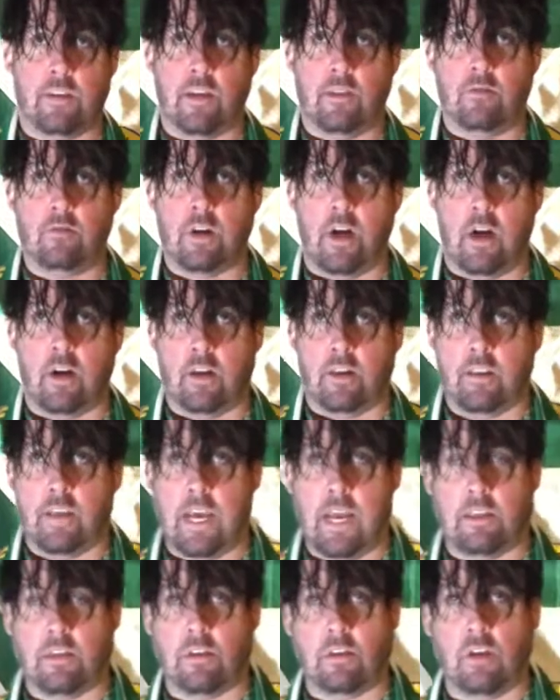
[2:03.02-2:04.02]
on their dog and
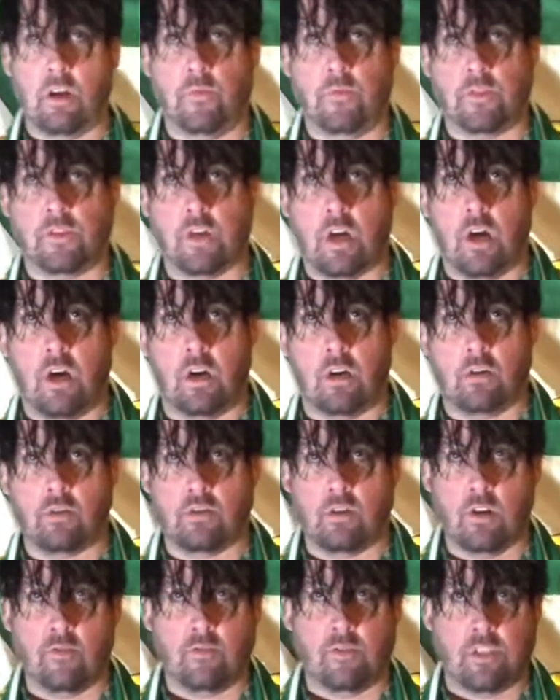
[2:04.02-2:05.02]
say it's a service dog or
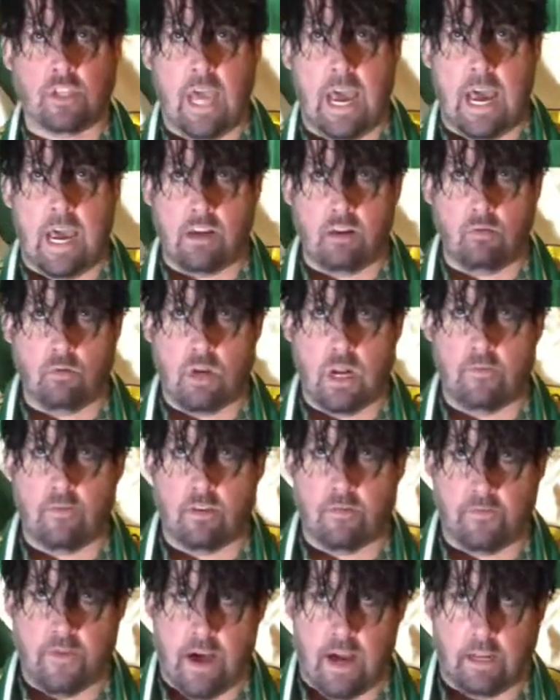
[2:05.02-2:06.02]
service cat or whatever
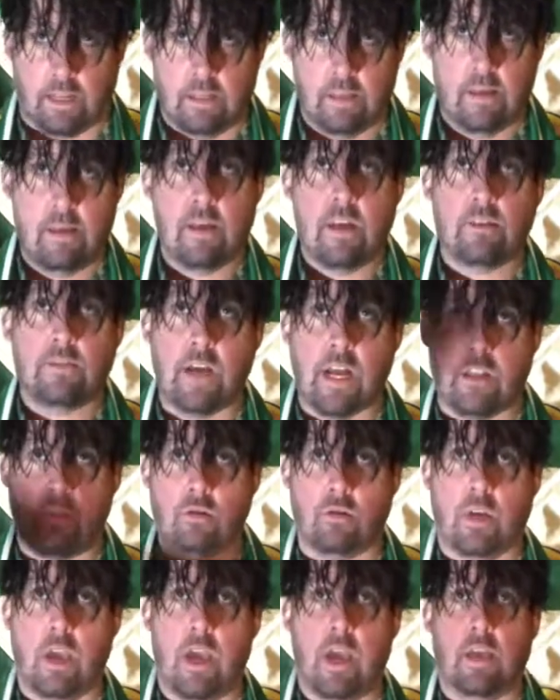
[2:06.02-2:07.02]
the fuck. That's
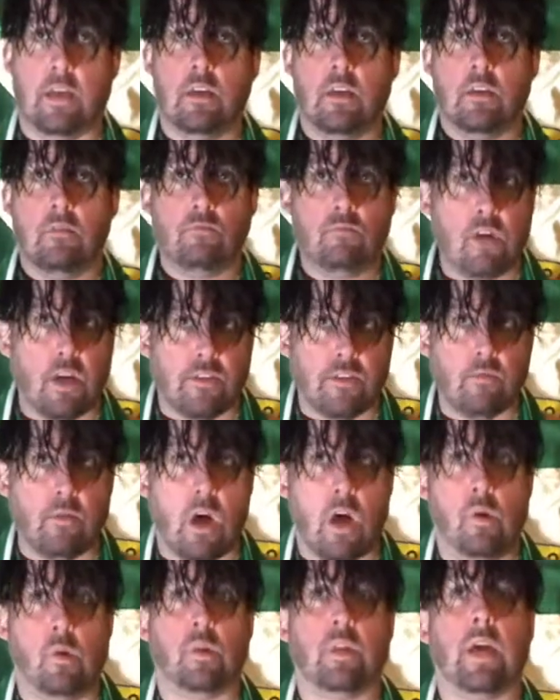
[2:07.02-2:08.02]
okay. Nothing
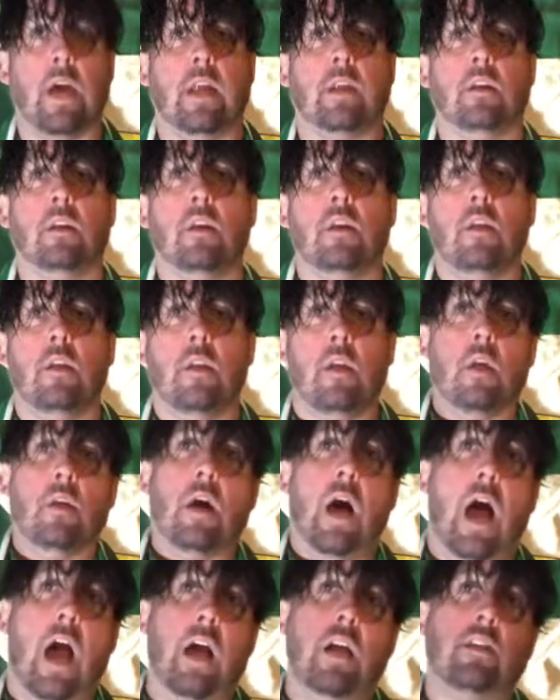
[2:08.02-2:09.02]
wrong with that.
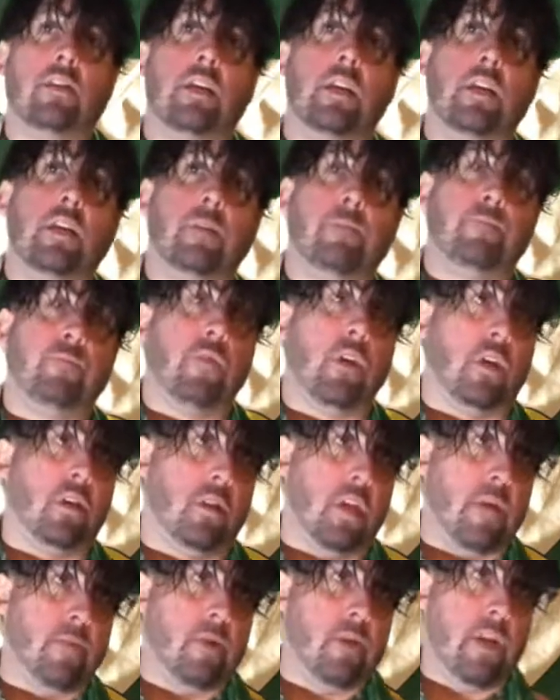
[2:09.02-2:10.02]
I think, like
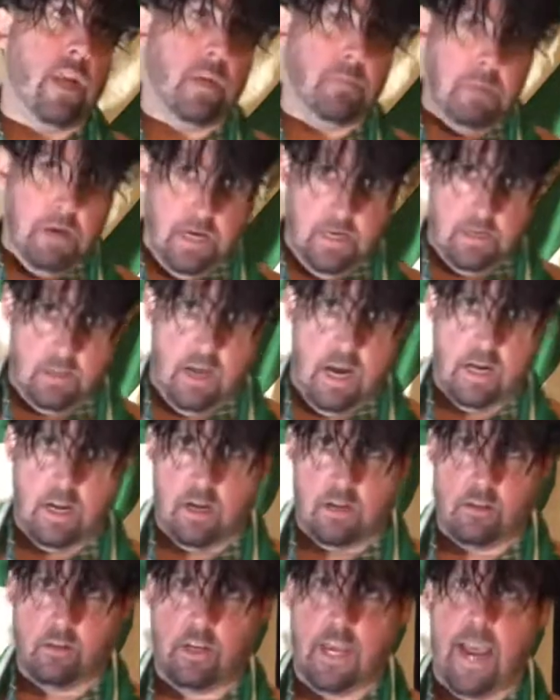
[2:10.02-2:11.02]
someone like me and a lot of
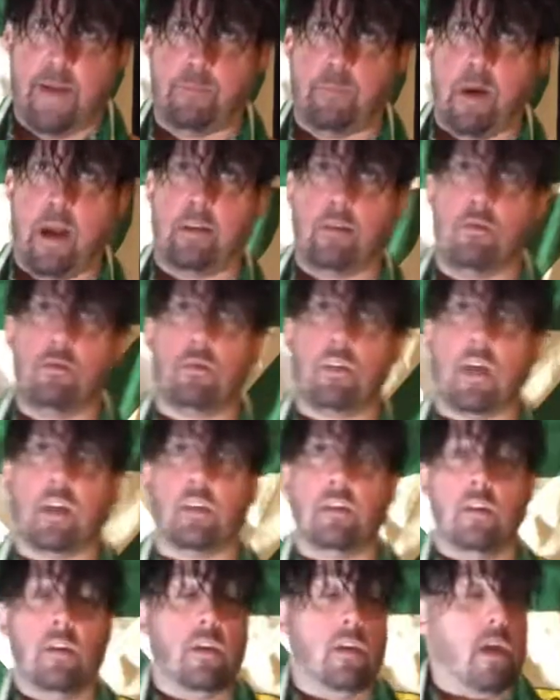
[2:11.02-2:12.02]
other Cape Bretoners,
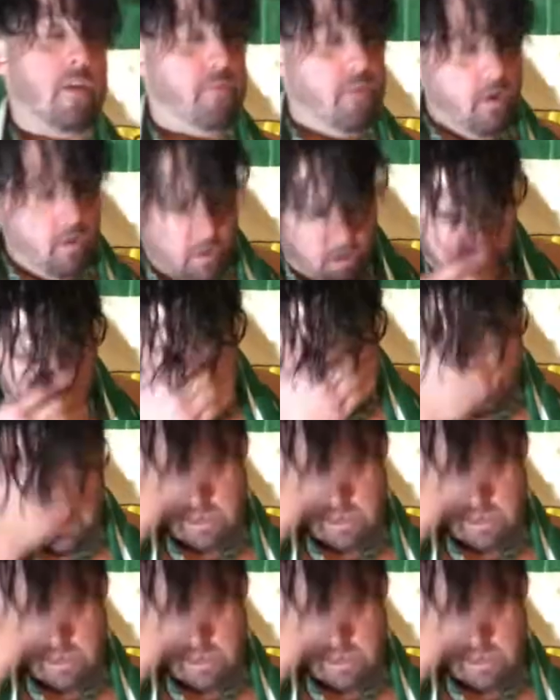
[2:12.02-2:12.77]
that if you're out,